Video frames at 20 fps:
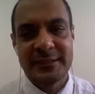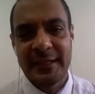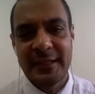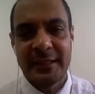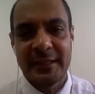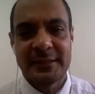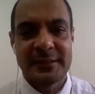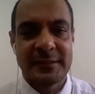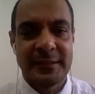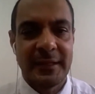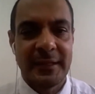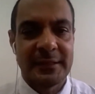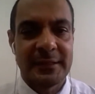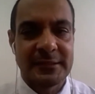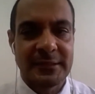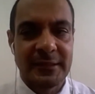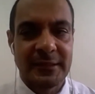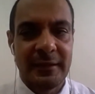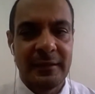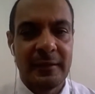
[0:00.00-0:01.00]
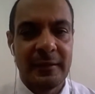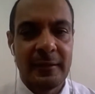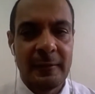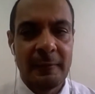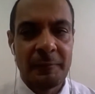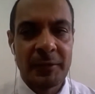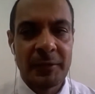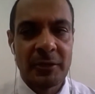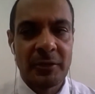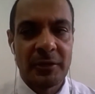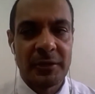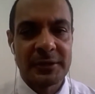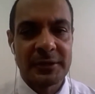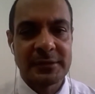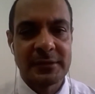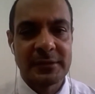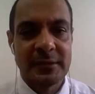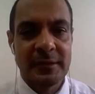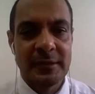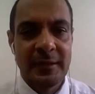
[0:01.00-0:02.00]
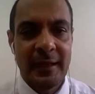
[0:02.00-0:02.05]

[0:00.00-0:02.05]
let's say, because